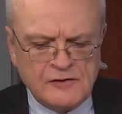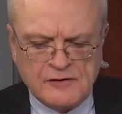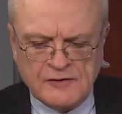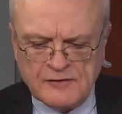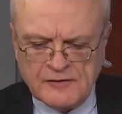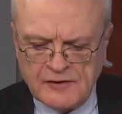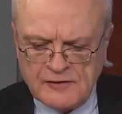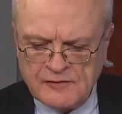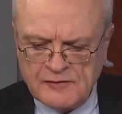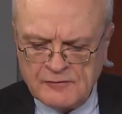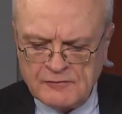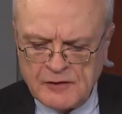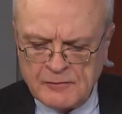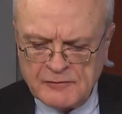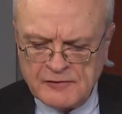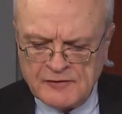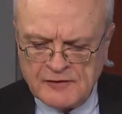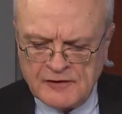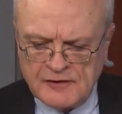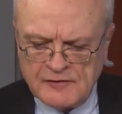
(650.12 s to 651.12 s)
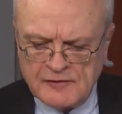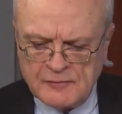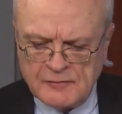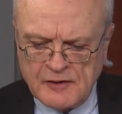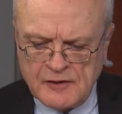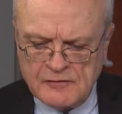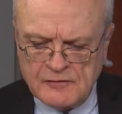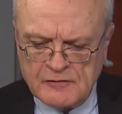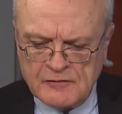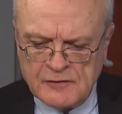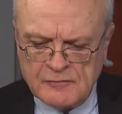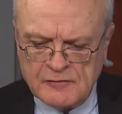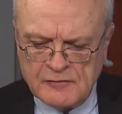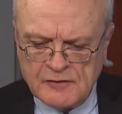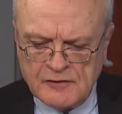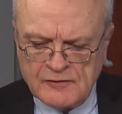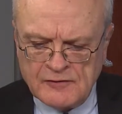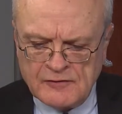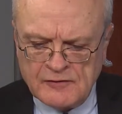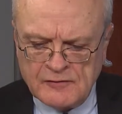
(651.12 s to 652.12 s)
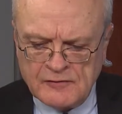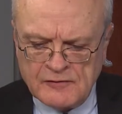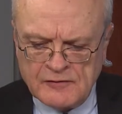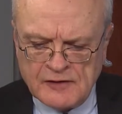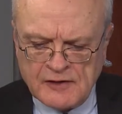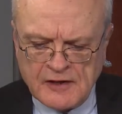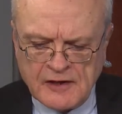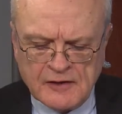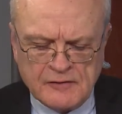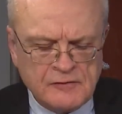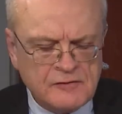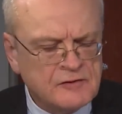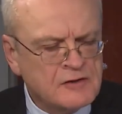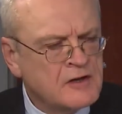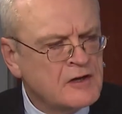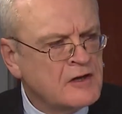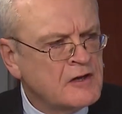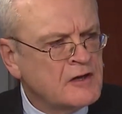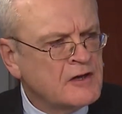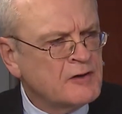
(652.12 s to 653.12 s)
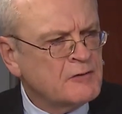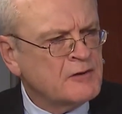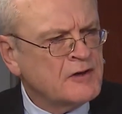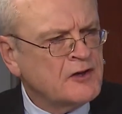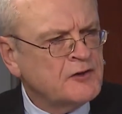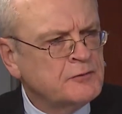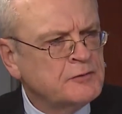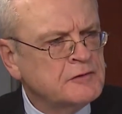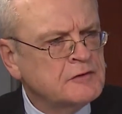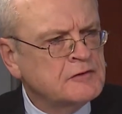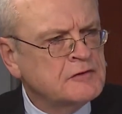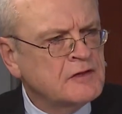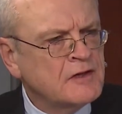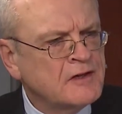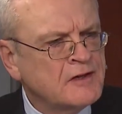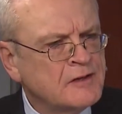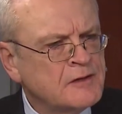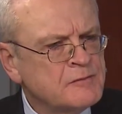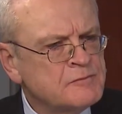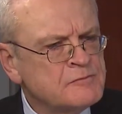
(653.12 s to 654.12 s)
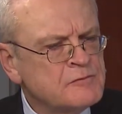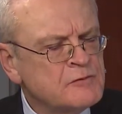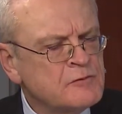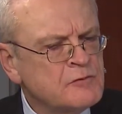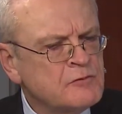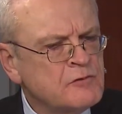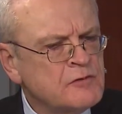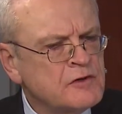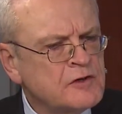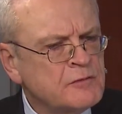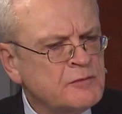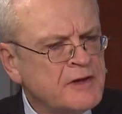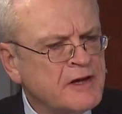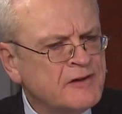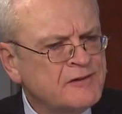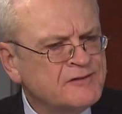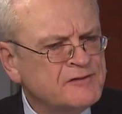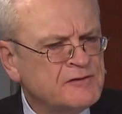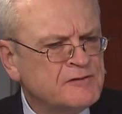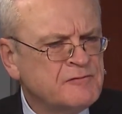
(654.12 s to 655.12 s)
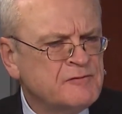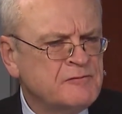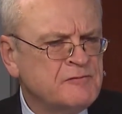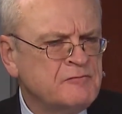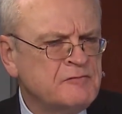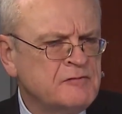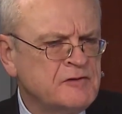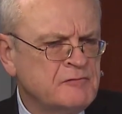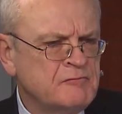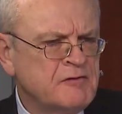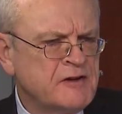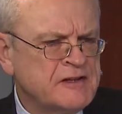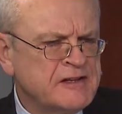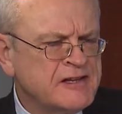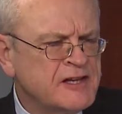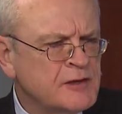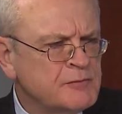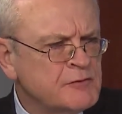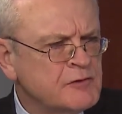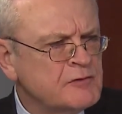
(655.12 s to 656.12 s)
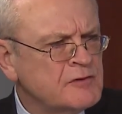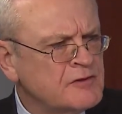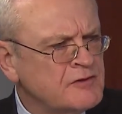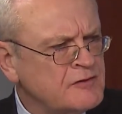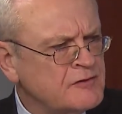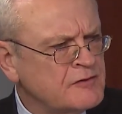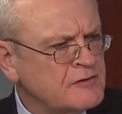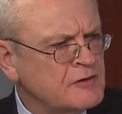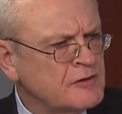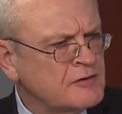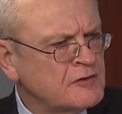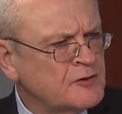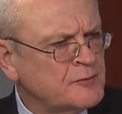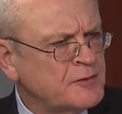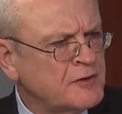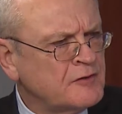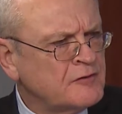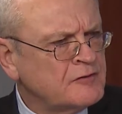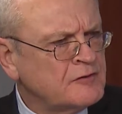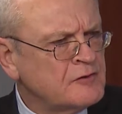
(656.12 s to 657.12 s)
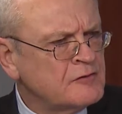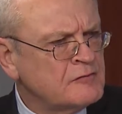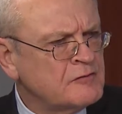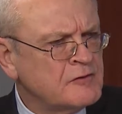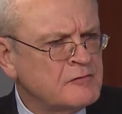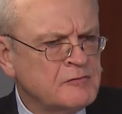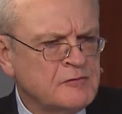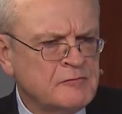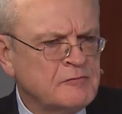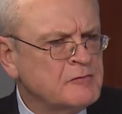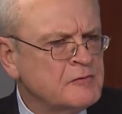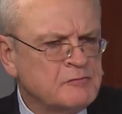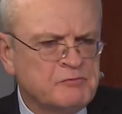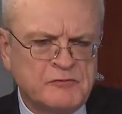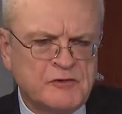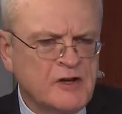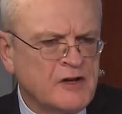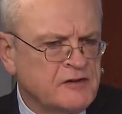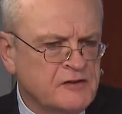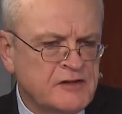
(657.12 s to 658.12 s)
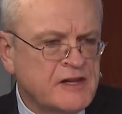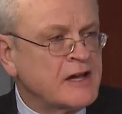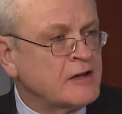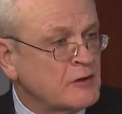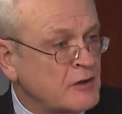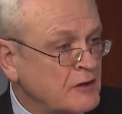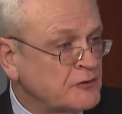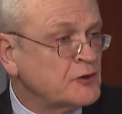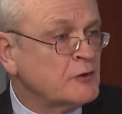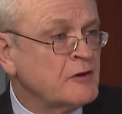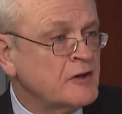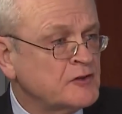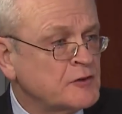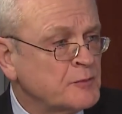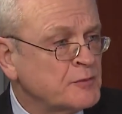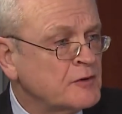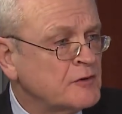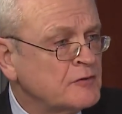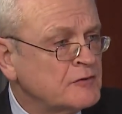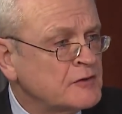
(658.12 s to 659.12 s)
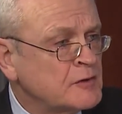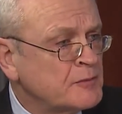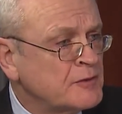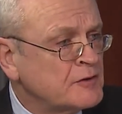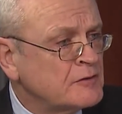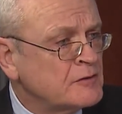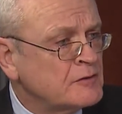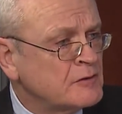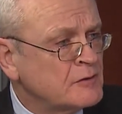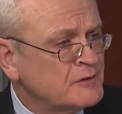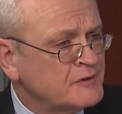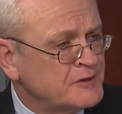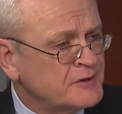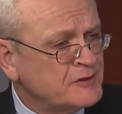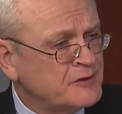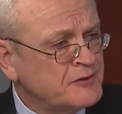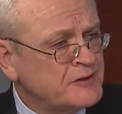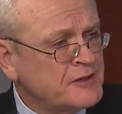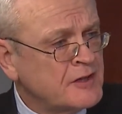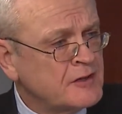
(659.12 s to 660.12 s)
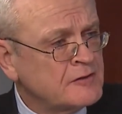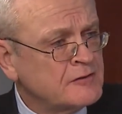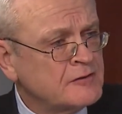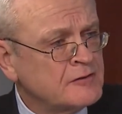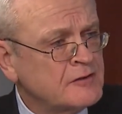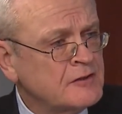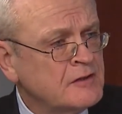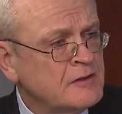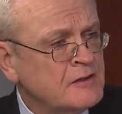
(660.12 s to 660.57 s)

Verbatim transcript: organization is representing some other immigrants who've encountered harassment. Um, what about what immigrants are exposed to? that could also, I suppose, depend on their legal status?